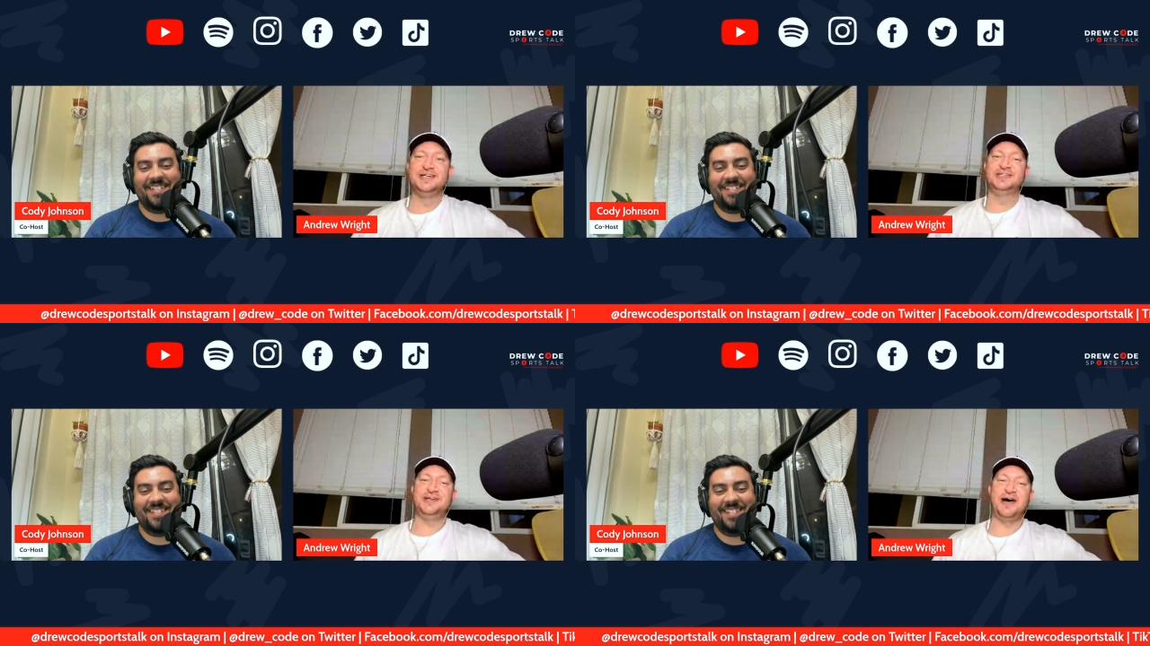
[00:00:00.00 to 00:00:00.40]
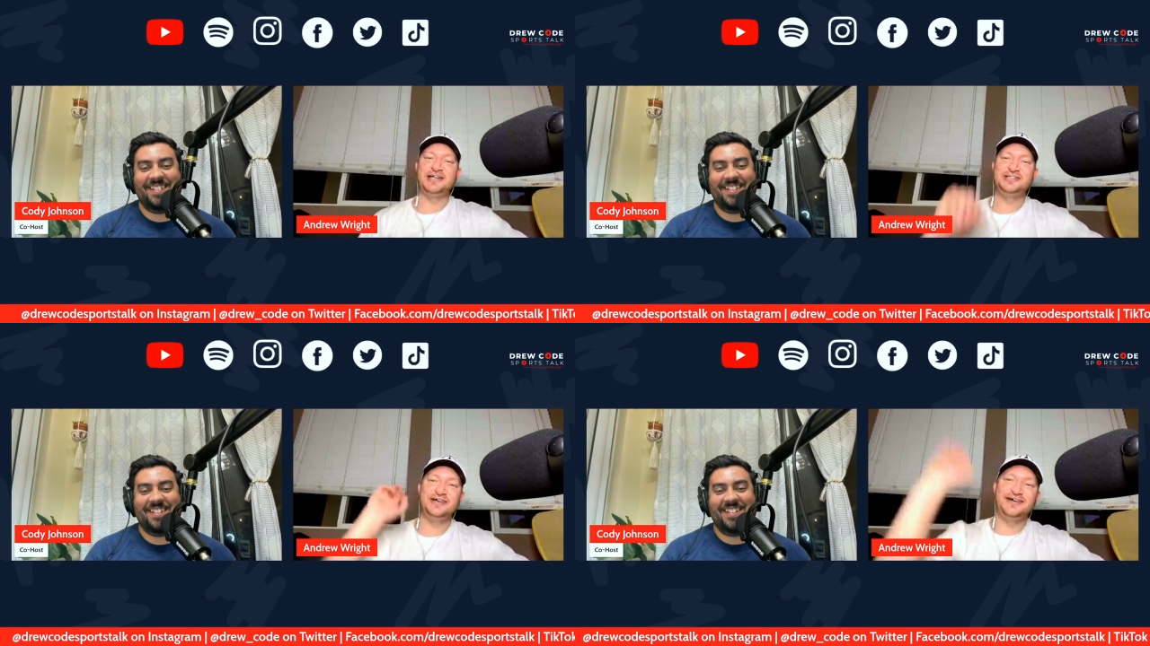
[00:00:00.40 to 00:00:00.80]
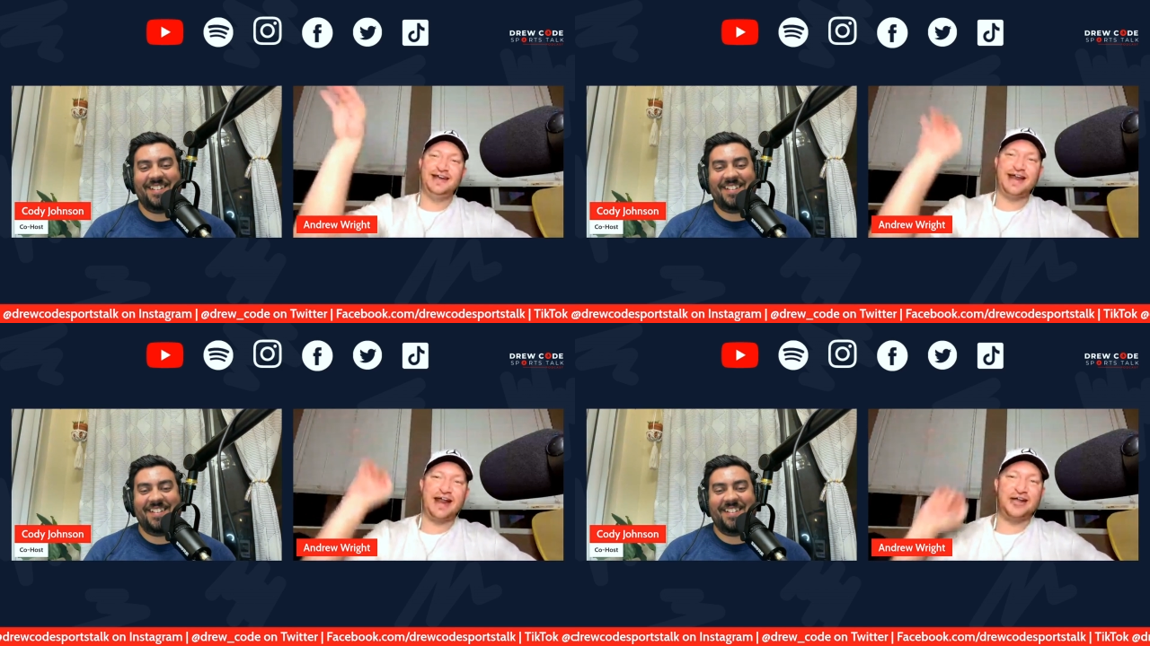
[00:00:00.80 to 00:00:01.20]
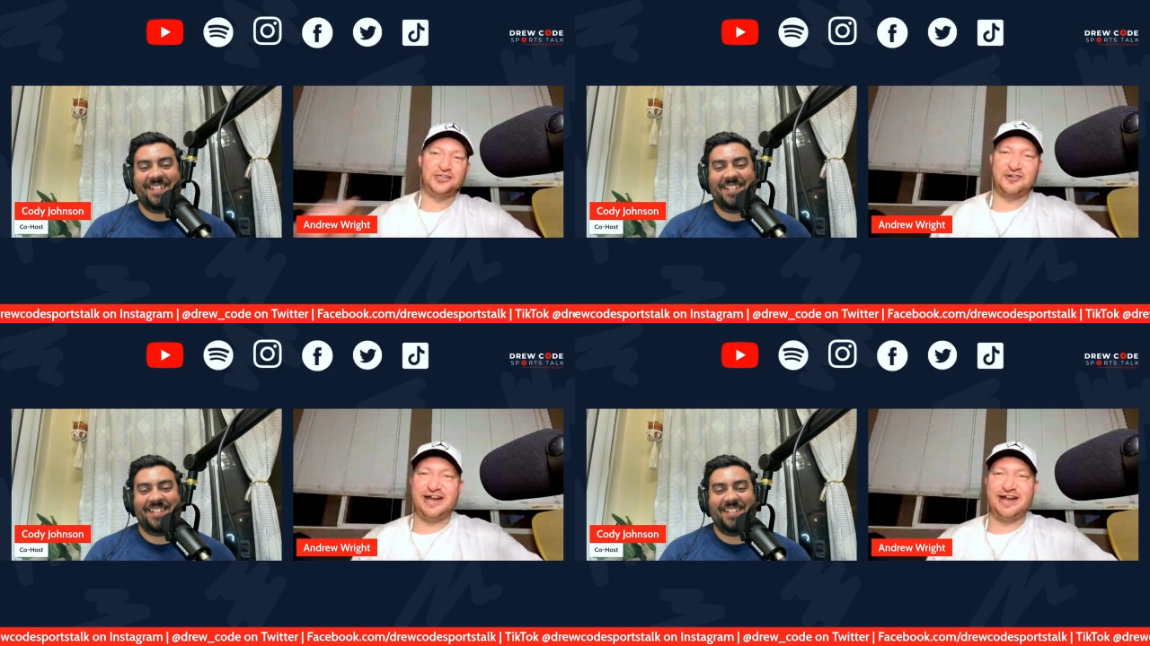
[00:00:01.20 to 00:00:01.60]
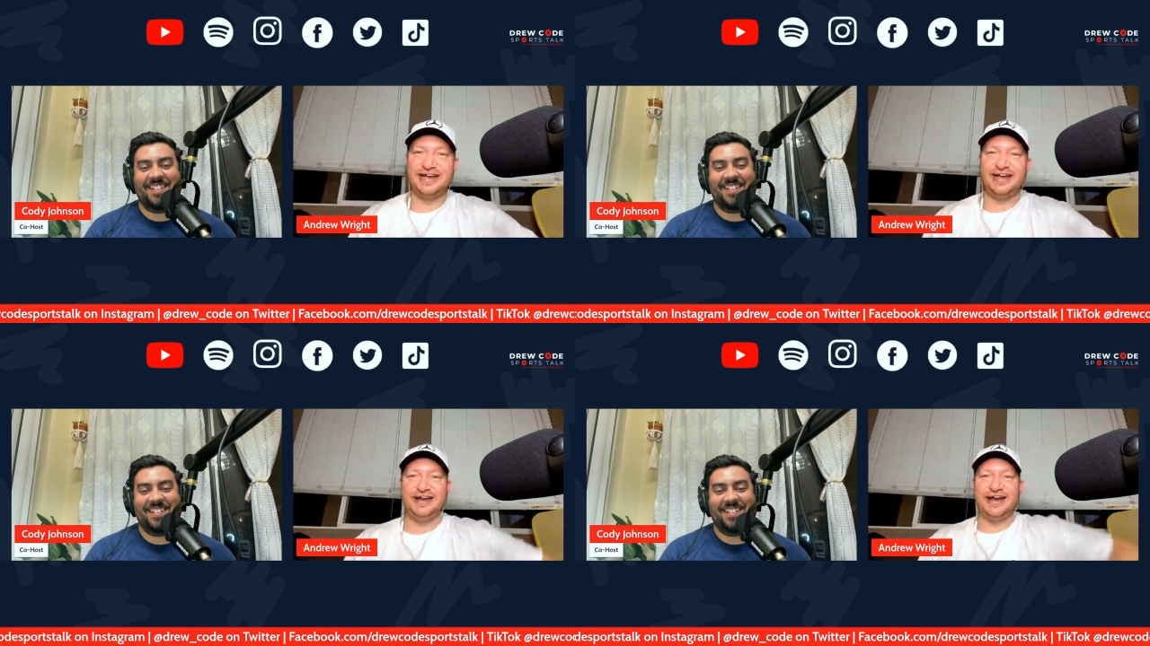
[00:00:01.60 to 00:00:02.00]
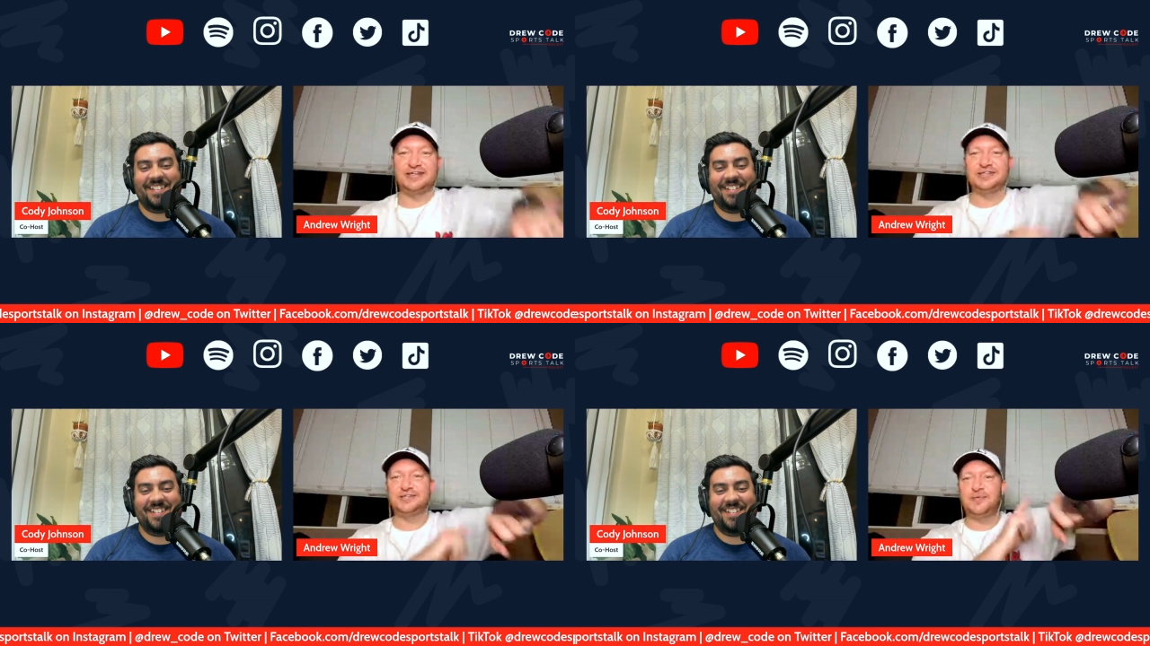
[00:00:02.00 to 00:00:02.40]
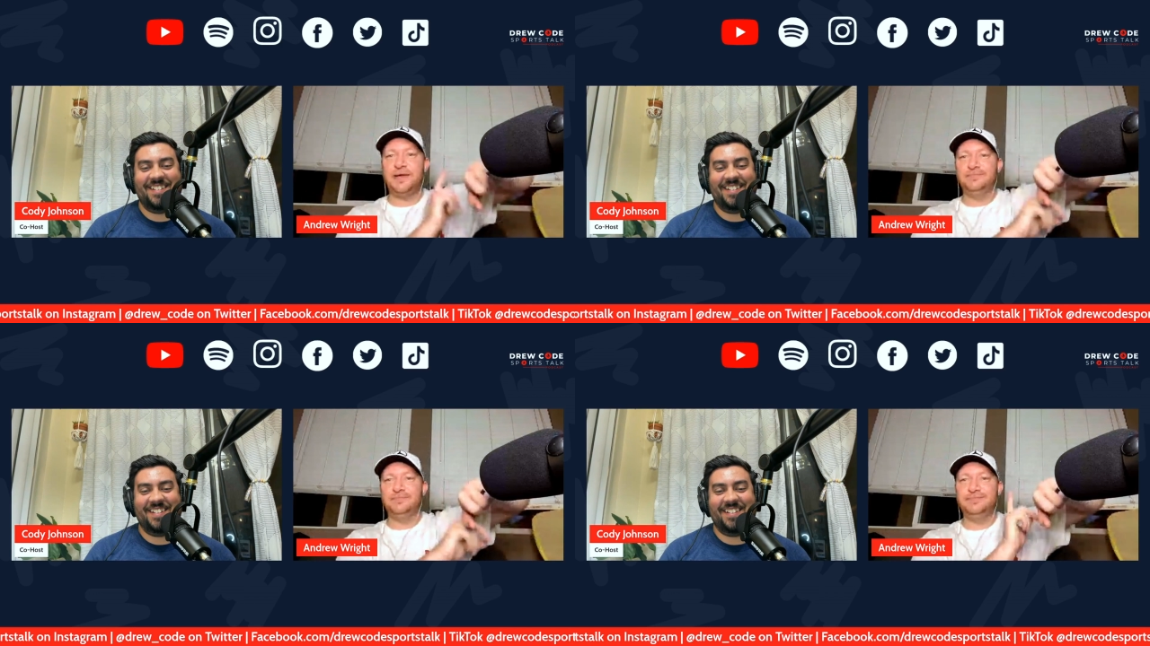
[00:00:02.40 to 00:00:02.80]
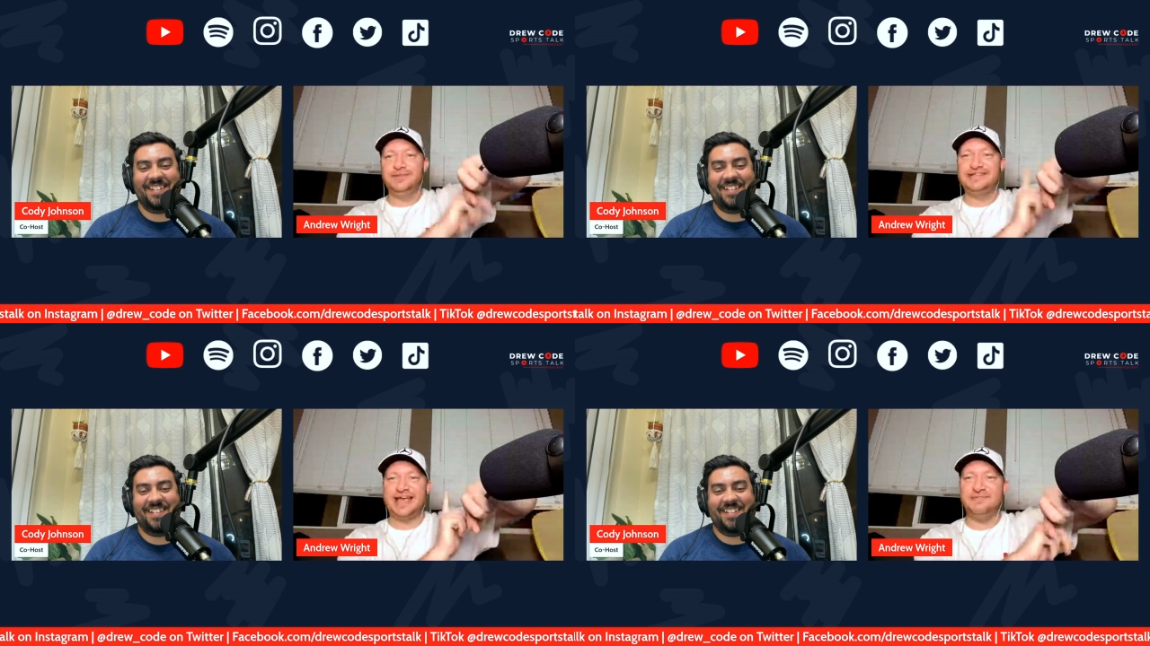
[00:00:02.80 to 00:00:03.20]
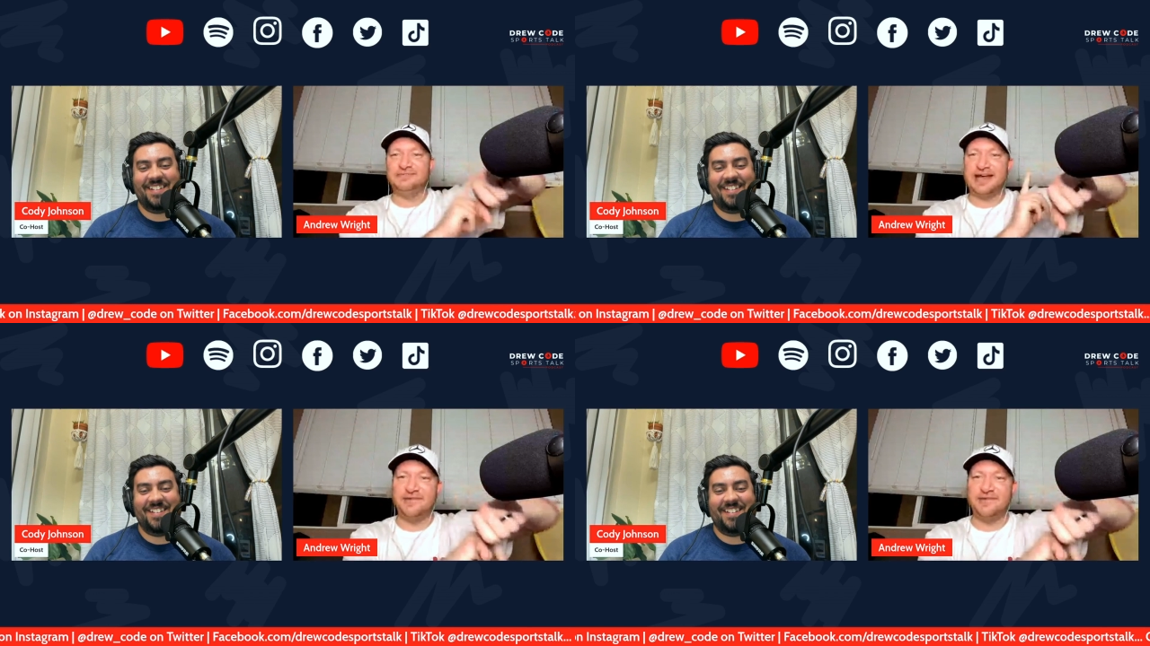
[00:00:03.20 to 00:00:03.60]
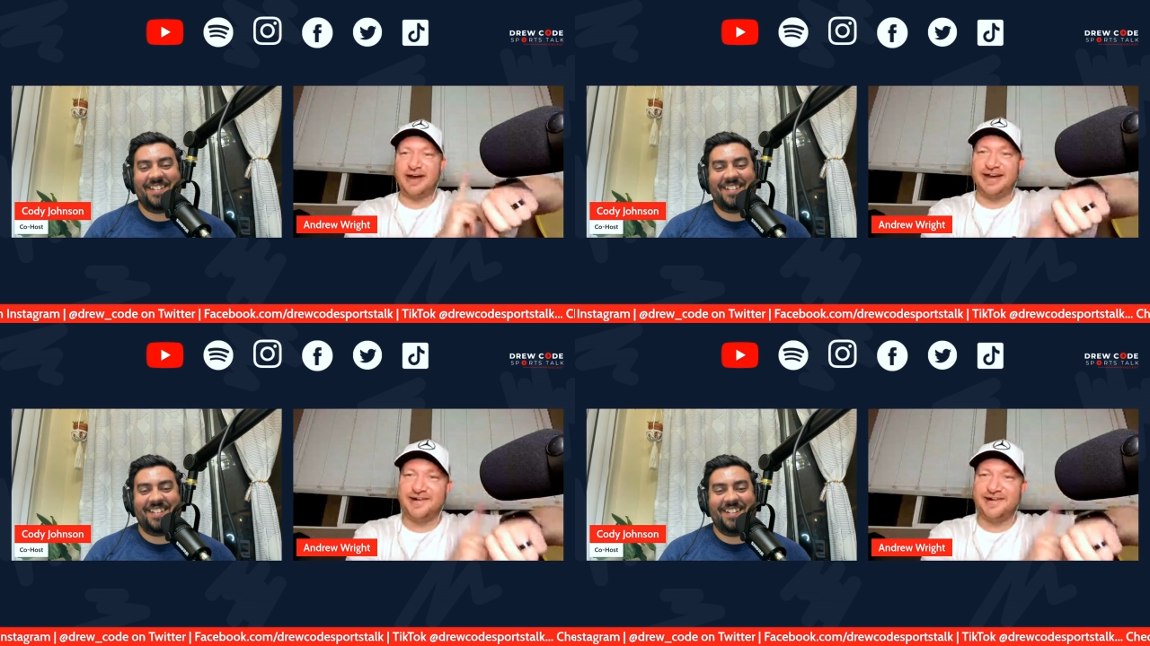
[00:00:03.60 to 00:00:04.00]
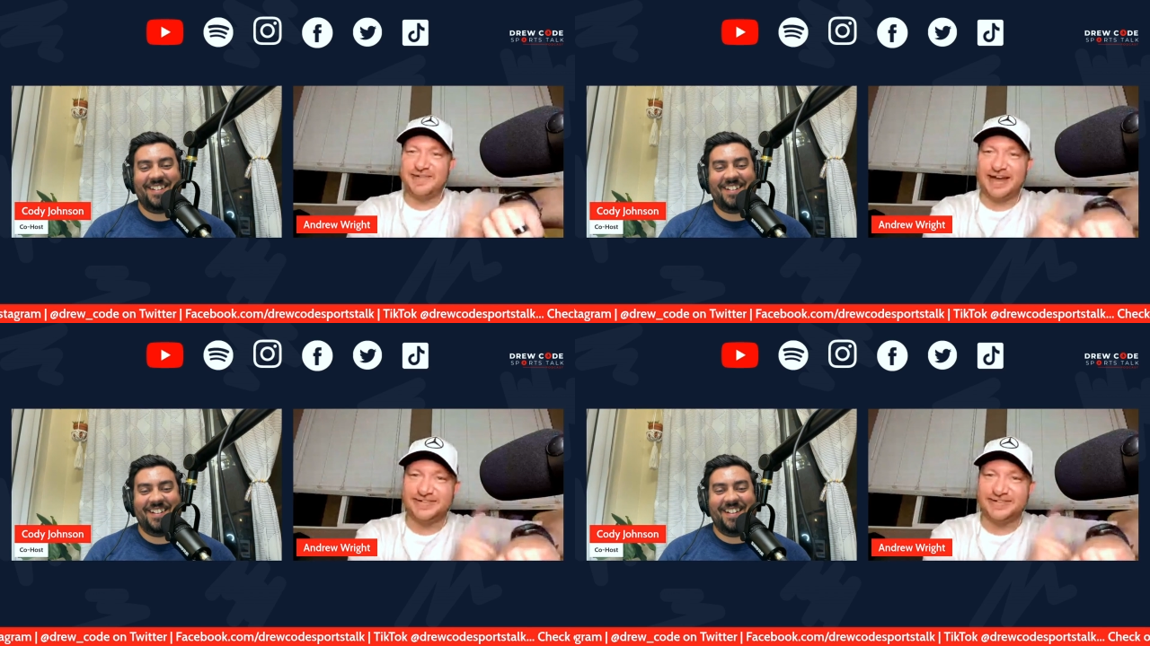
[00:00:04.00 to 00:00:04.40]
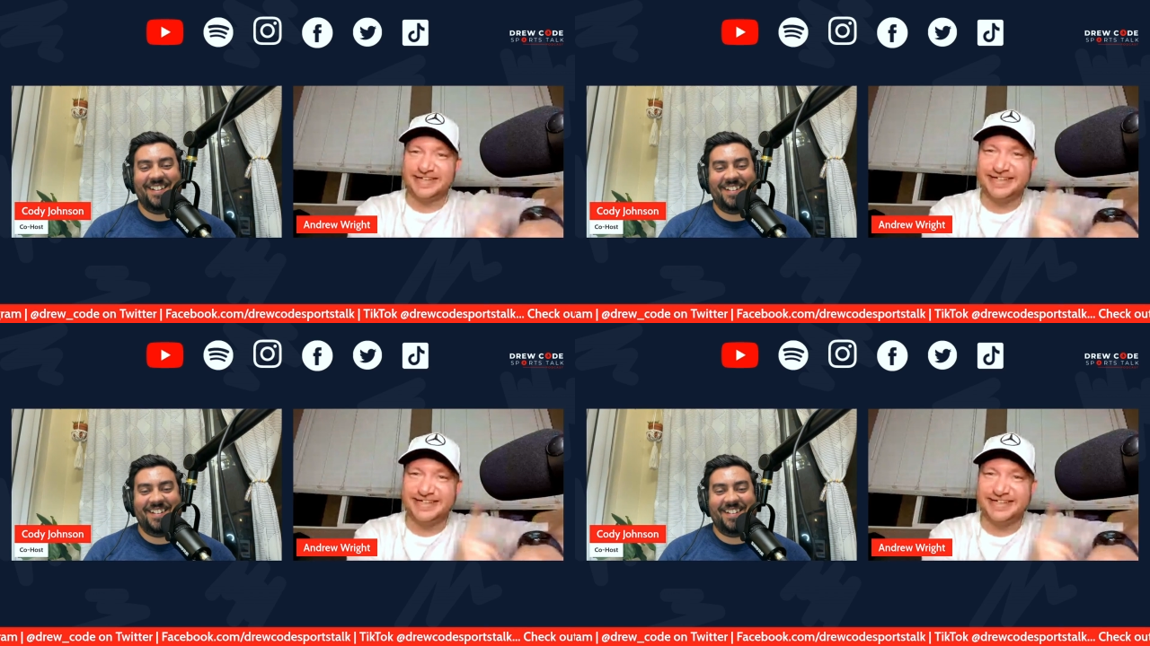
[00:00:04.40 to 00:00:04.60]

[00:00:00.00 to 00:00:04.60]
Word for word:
Speaker 1: So I took it and I drained it, and I just went. The game time right here, baby.